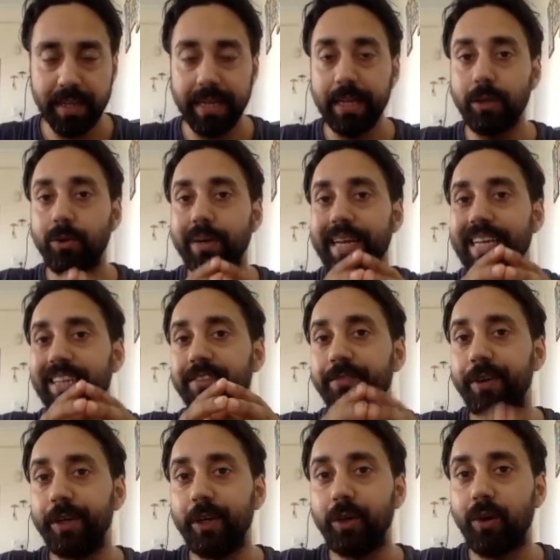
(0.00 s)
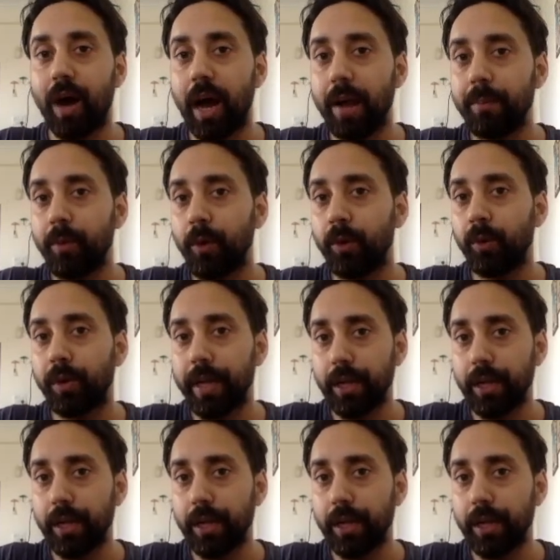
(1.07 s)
and in today's video, I'm going to